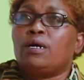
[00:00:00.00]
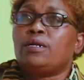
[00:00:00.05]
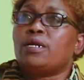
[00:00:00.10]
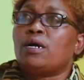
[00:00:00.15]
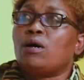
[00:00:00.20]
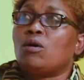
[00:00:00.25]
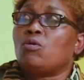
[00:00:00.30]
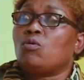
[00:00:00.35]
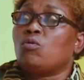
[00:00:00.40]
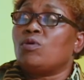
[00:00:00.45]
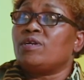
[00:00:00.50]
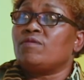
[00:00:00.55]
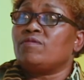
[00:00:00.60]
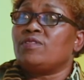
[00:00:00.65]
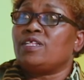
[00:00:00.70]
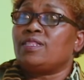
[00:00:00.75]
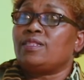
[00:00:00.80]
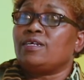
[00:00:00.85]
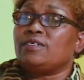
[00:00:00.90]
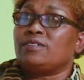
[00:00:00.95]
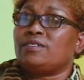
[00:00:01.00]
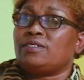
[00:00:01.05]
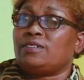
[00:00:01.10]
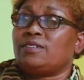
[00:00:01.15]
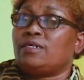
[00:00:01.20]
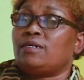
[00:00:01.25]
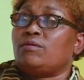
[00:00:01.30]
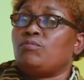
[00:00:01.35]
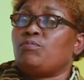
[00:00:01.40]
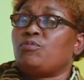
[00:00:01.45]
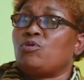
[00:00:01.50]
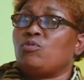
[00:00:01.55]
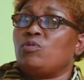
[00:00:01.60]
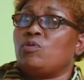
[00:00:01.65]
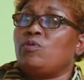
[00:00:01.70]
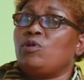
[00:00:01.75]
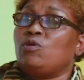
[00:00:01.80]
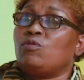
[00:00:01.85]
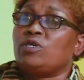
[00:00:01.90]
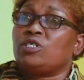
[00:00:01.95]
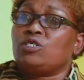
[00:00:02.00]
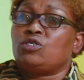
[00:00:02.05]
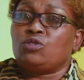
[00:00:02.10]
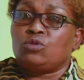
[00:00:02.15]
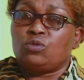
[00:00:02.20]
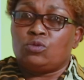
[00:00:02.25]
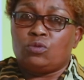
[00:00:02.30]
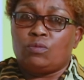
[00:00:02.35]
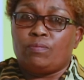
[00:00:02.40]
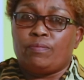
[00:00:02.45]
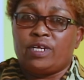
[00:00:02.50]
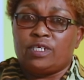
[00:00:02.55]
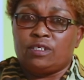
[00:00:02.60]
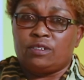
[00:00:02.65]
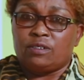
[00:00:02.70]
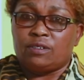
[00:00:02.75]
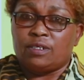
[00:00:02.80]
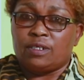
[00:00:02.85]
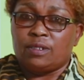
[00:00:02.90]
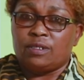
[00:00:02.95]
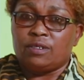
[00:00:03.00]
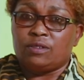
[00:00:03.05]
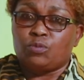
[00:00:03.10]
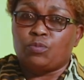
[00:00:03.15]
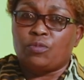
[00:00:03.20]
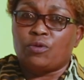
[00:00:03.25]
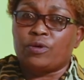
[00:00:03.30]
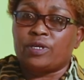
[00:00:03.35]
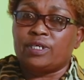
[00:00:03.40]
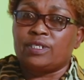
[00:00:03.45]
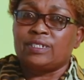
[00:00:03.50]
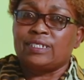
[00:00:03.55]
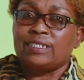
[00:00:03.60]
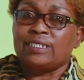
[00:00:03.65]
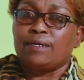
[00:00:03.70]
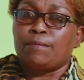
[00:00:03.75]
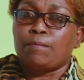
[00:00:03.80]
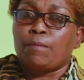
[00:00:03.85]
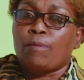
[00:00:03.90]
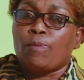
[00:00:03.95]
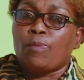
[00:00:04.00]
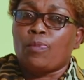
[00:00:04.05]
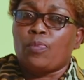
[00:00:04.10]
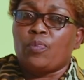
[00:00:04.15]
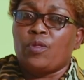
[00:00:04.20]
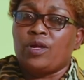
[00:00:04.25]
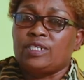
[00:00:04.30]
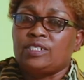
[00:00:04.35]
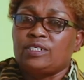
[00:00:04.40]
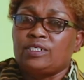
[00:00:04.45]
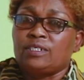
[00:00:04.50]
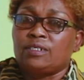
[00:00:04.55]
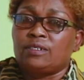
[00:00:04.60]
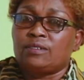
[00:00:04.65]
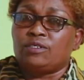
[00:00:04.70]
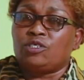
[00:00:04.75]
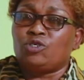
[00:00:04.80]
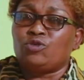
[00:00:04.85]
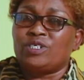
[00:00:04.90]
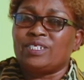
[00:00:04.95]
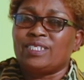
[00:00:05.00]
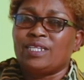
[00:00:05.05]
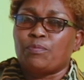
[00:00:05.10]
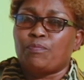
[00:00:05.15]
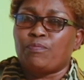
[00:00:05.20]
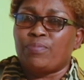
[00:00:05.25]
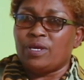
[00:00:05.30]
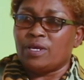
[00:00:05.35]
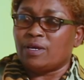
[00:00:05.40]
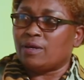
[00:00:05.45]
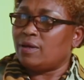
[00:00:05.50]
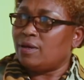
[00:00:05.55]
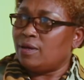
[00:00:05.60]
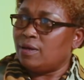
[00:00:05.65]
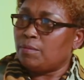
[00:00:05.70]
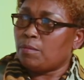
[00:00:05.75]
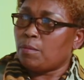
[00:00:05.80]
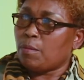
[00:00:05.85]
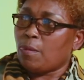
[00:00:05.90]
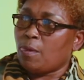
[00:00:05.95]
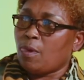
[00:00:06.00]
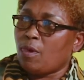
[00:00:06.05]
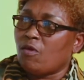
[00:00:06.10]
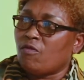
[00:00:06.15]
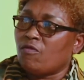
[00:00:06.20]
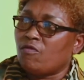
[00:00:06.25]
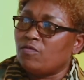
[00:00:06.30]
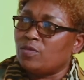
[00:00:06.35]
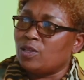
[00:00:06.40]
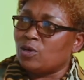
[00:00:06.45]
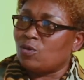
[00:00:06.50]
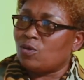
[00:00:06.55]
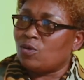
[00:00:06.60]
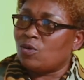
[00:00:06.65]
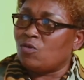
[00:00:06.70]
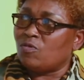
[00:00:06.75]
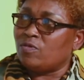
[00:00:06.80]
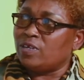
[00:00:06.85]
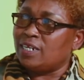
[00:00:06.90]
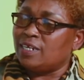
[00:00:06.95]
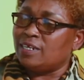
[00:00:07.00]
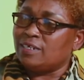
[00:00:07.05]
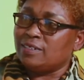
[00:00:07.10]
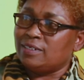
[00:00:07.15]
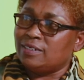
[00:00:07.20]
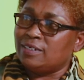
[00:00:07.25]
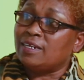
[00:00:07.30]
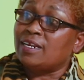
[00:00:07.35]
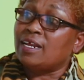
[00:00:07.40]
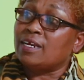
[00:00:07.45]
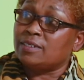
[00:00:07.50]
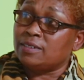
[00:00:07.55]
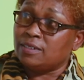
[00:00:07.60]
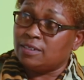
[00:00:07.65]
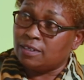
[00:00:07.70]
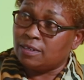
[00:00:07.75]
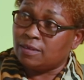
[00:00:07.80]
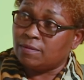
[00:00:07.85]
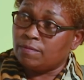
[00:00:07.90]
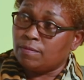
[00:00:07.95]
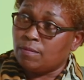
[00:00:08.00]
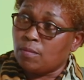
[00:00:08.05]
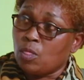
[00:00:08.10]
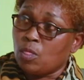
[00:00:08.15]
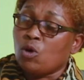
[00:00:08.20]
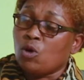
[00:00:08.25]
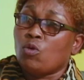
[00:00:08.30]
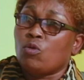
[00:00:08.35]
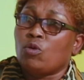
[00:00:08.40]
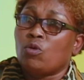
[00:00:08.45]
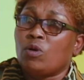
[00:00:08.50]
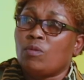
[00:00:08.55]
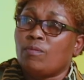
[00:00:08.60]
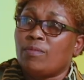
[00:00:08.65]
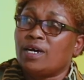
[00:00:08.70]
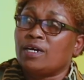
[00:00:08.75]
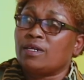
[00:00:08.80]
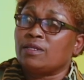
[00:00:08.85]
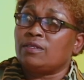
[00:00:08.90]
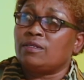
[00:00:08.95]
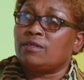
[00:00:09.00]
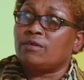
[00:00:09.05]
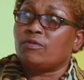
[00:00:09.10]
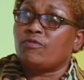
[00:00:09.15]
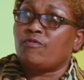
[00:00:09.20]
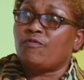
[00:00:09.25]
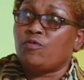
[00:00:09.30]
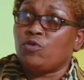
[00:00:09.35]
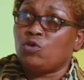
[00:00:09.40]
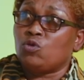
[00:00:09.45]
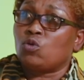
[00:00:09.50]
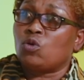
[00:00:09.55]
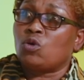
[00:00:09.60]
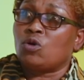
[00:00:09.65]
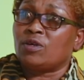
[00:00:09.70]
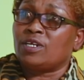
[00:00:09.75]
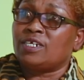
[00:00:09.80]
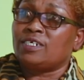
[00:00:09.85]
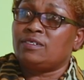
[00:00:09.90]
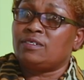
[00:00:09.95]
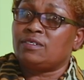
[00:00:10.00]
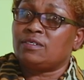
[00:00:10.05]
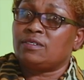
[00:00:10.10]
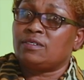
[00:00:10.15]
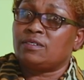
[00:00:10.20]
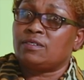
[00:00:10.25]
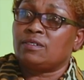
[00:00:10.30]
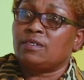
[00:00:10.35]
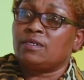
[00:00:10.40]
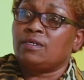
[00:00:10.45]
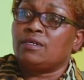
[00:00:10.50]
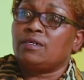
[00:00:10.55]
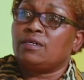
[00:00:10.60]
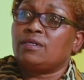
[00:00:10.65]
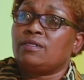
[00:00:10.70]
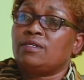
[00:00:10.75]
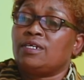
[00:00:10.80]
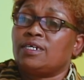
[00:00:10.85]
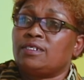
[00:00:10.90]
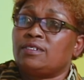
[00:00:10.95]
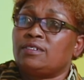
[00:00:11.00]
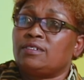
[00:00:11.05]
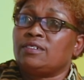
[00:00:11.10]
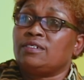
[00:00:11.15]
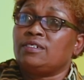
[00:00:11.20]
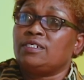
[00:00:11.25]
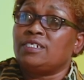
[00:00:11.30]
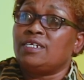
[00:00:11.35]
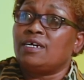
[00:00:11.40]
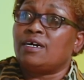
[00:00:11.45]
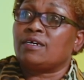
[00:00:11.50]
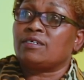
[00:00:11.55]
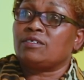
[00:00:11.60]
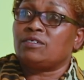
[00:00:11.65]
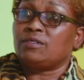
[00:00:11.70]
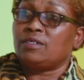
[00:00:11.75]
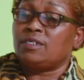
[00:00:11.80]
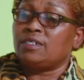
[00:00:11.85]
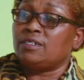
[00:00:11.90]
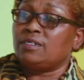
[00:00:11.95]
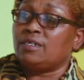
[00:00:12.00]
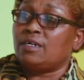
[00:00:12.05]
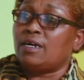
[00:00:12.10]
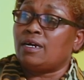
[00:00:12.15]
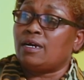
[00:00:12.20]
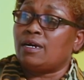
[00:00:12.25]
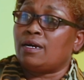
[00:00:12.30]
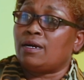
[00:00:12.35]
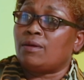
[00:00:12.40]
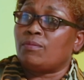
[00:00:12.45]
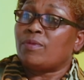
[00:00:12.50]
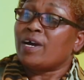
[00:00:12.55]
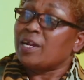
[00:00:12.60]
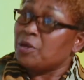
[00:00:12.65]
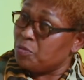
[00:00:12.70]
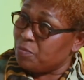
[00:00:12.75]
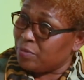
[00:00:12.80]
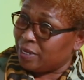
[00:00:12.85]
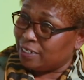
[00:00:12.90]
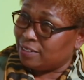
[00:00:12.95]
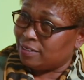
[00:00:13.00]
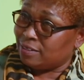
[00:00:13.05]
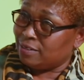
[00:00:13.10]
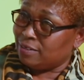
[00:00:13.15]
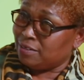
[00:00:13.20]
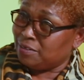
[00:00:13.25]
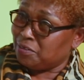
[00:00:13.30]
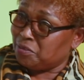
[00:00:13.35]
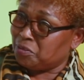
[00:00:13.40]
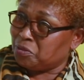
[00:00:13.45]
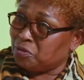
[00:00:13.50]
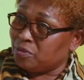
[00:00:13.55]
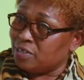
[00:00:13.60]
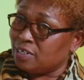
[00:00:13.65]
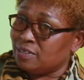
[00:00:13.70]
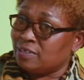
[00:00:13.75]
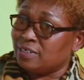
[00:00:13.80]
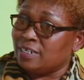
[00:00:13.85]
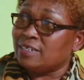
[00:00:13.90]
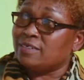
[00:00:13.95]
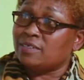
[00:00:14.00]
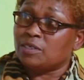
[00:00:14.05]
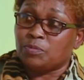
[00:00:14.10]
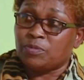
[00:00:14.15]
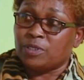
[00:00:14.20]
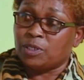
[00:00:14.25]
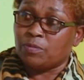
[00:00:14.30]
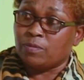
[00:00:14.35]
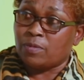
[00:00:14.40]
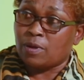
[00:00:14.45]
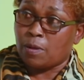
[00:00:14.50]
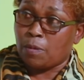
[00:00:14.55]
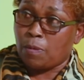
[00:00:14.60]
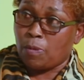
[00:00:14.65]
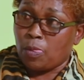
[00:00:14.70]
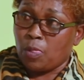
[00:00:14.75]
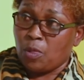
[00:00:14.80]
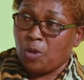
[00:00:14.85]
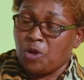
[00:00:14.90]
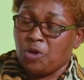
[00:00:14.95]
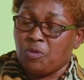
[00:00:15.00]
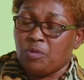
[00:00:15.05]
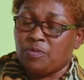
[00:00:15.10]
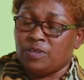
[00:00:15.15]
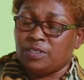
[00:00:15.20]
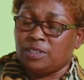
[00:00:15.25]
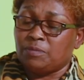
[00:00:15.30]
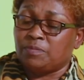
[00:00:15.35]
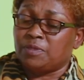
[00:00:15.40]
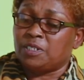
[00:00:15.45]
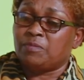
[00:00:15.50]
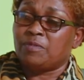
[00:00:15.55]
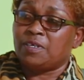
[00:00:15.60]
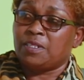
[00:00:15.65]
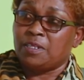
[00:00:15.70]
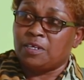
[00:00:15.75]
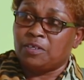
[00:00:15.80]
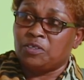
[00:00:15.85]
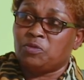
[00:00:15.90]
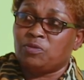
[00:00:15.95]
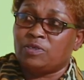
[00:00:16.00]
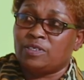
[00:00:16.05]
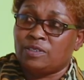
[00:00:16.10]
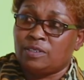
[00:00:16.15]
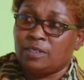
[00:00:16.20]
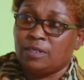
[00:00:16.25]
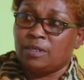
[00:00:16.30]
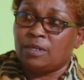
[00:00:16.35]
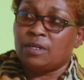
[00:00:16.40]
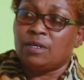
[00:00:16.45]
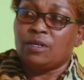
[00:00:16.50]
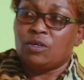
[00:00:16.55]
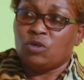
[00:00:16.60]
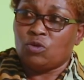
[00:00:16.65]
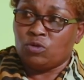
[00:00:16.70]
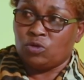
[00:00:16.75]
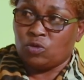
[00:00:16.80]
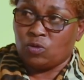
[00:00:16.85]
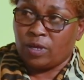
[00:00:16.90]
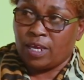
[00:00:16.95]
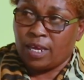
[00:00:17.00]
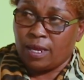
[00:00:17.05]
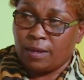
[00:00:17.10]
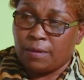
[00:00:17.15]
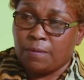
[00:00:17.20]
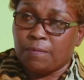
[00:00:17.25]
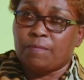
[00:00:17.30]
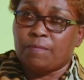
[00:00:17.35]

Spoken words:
Now, one of the things that I probably want to mention at this point, that during the peak of the COVID-19 last year, we were among the few colleges that did actually admit students in September. You remember September, things were still not okay.